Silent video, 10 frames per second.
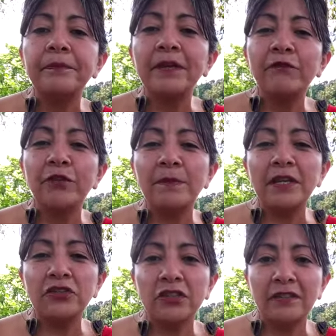
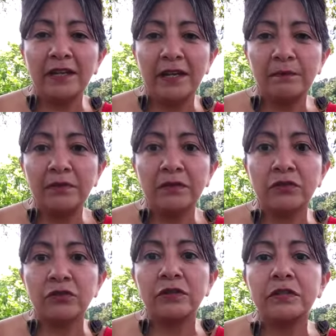information that had been
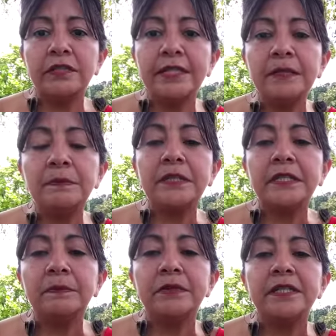stored deep,
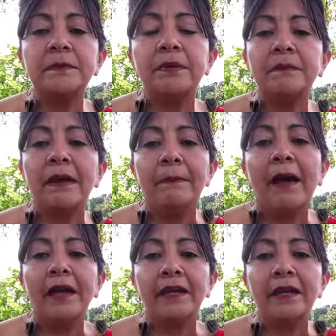deep, deep in my
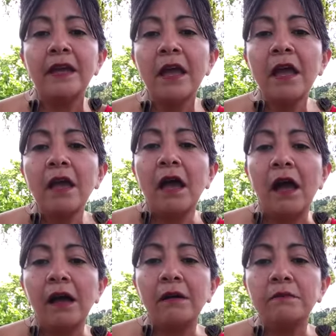body,
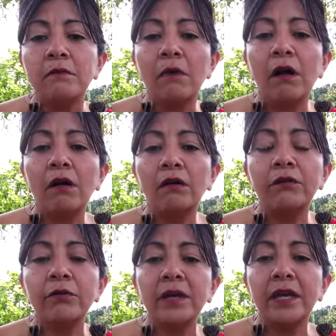all
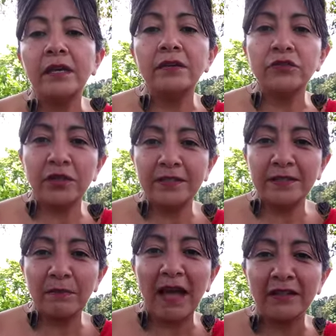the way
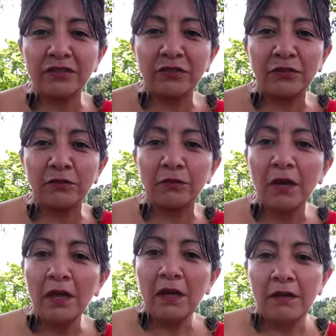tracing back to
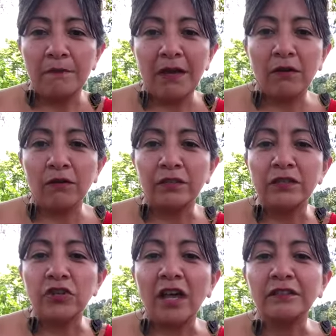my early
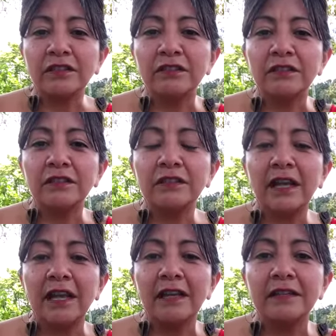childhood
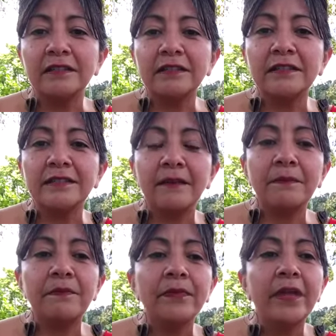and some